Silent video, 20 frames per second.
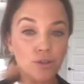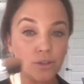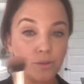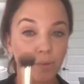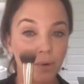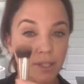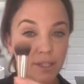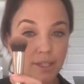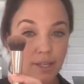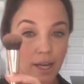
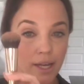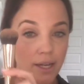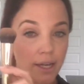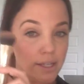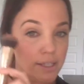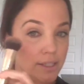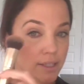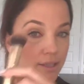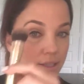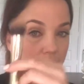one side,
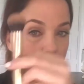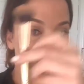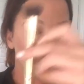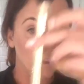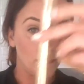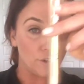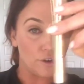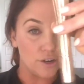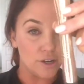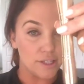I did
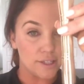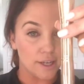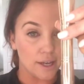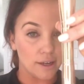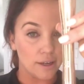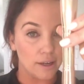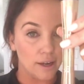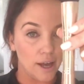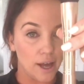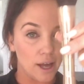the
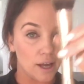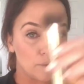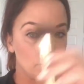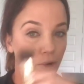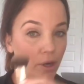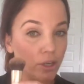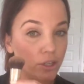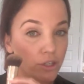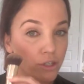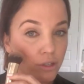30-second hack
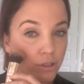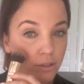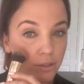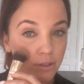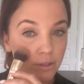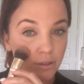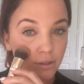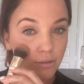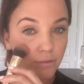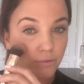brush
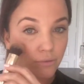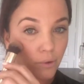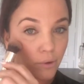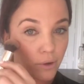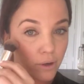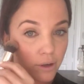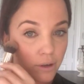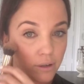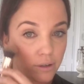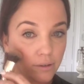
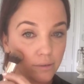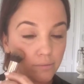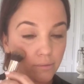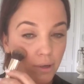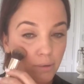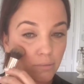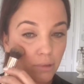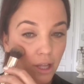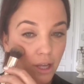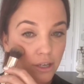for
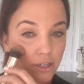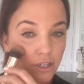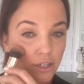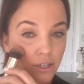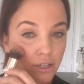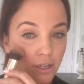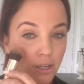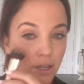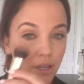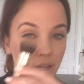my
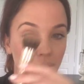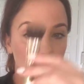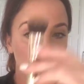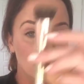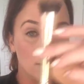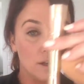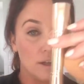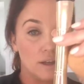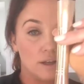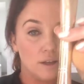blush
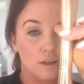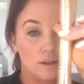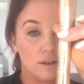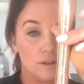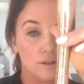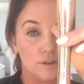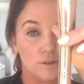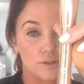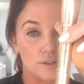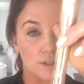
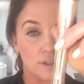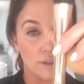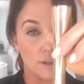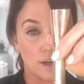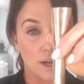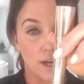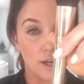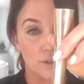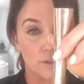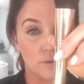using the
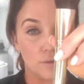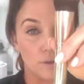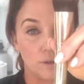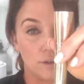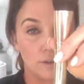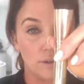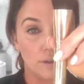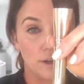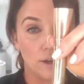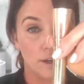
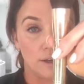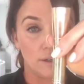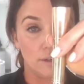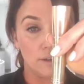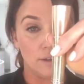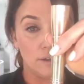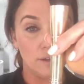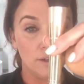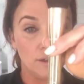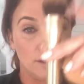contour
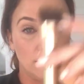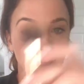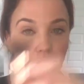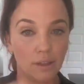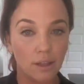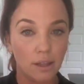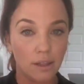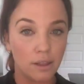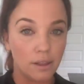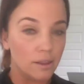end.
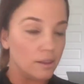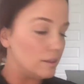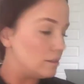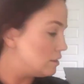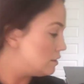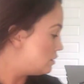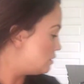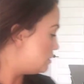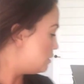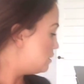And then
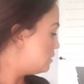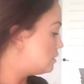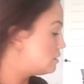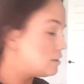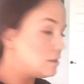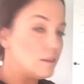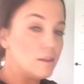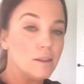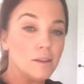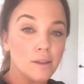
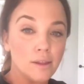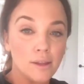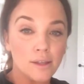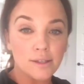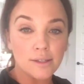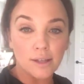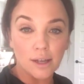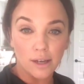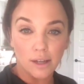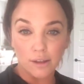
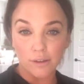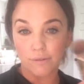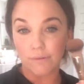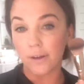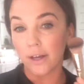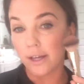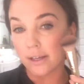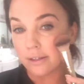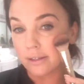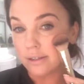this side of the
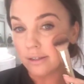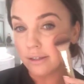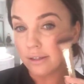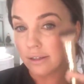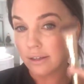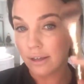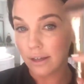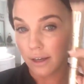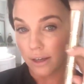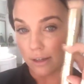face,
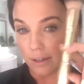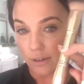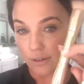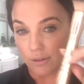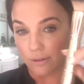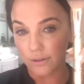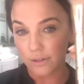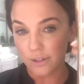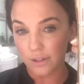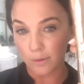I
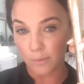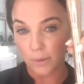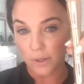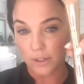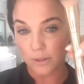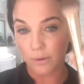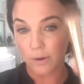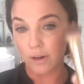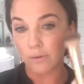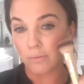used the B
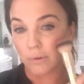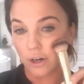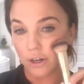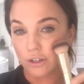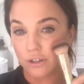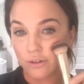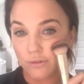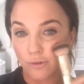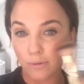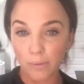squared
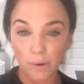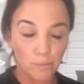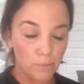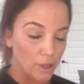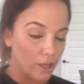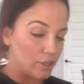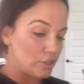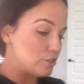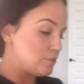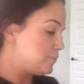brush for my
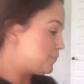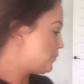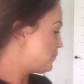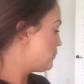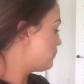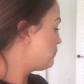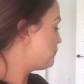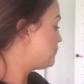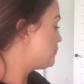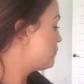blush.
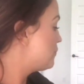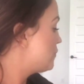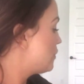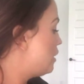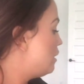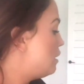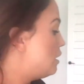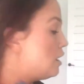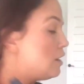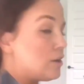
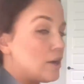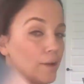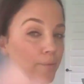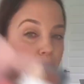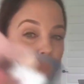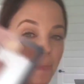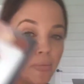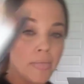Okay,